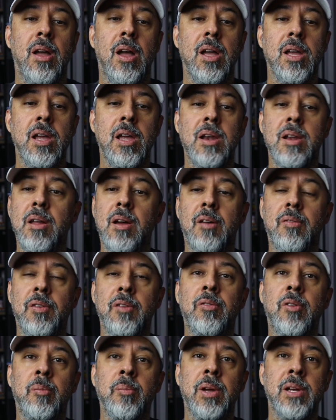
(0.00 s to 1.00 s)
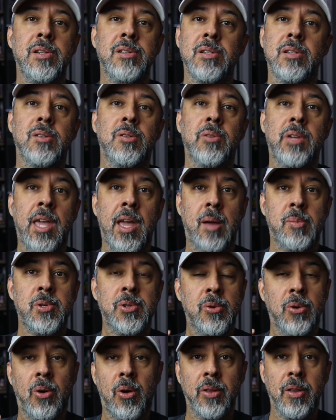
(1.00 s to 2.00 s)
enough information to
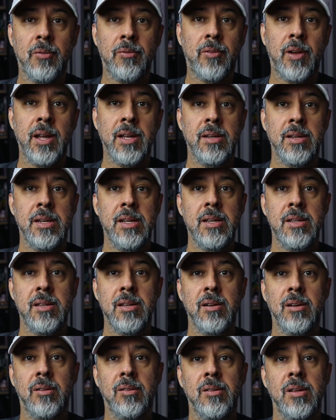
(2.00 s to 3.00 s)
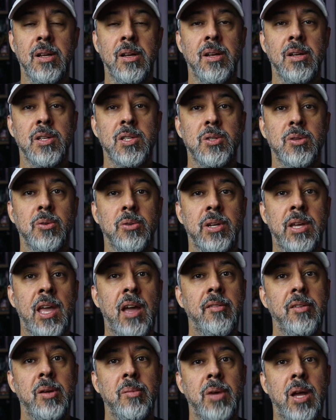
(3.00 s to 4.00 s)
capture all the fine detail so the
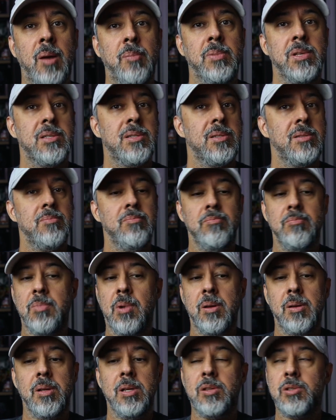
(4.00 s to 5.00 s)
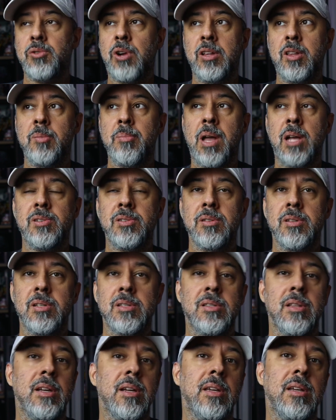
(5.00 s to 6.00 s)
cavity map is try to imagine
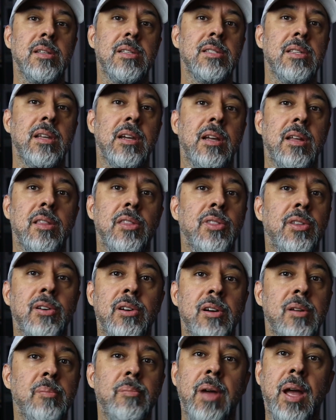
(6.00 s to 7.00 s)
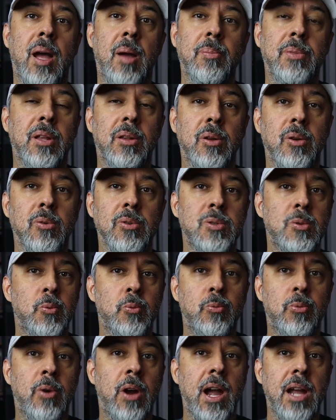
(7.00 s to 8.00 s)
this like it's like a dirt map that goes
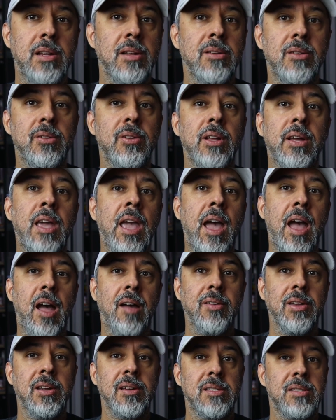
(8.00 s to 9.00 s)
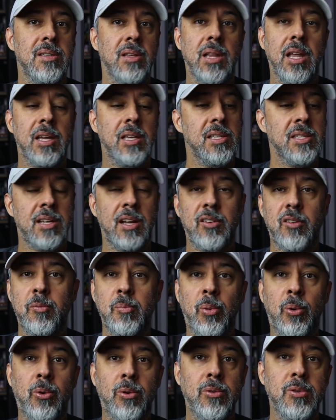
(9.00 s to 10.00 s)
right into the cavities, like inside of
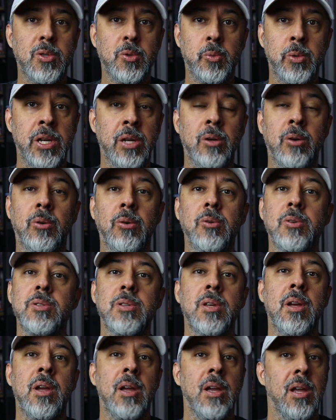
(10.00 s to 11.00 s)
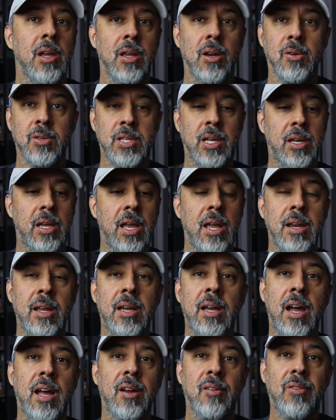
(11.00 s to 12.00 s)
pores, wrinkles, you know, it's like any
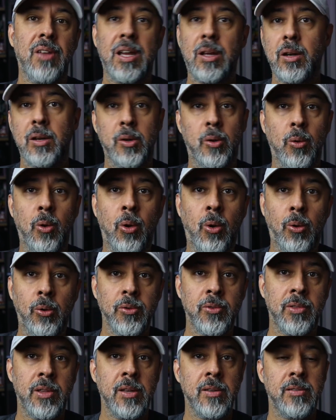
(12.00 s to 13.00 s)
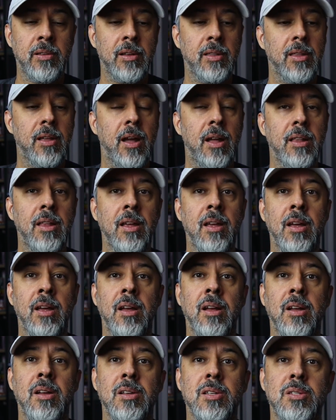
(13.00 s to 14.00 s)
kind of like little holes, things like that.
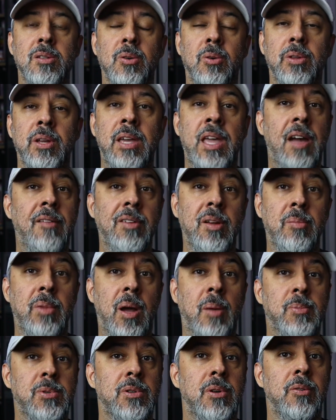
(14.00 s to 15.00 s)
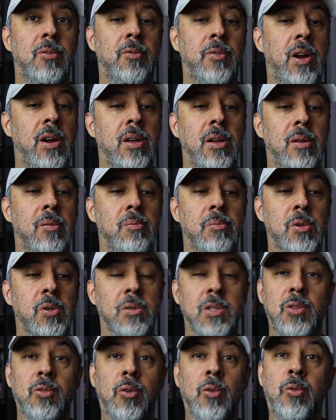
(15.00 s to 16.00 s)
So the cavity maps are very
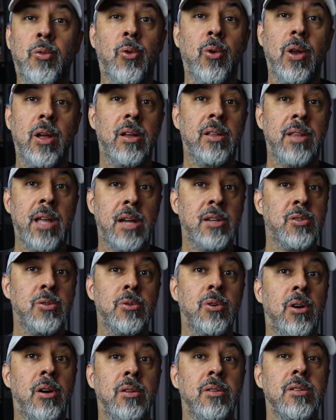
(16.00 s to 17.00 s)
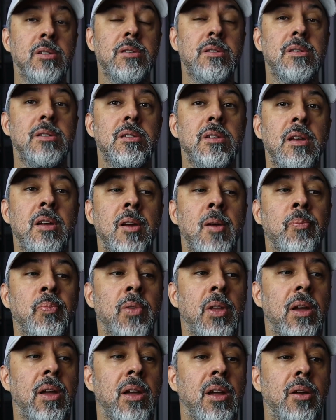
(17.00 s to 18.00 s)
useful for like texture artists.
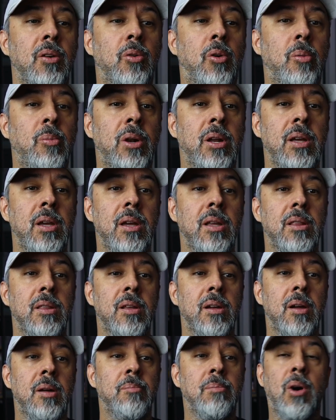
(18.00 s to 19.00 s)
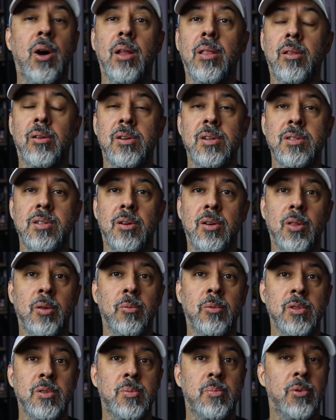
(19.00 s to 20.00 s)
And normally the modelers are the
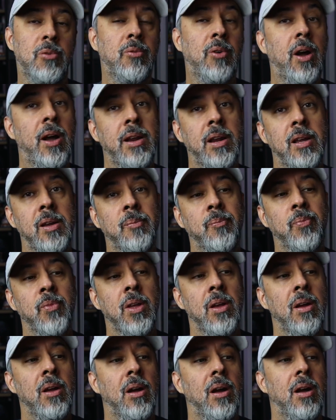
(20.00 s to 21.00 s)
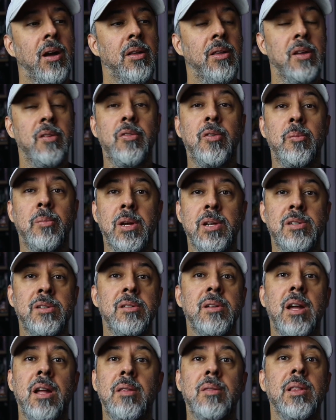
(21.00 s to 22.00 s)
ones providing uh, the information
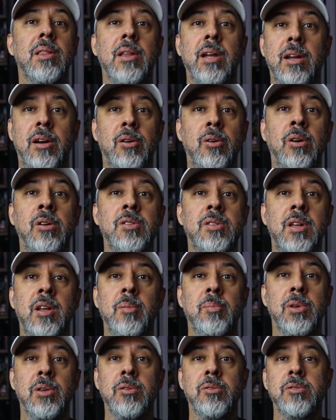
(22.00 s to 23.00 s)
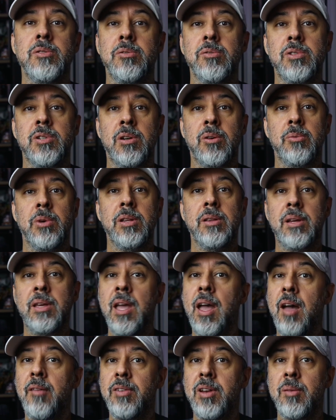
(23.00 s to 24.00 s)
that later on is going to be used to generate the
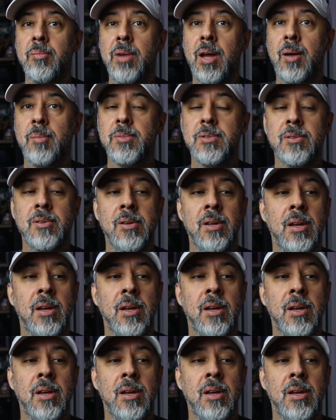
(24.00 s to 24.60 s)
cavity maps.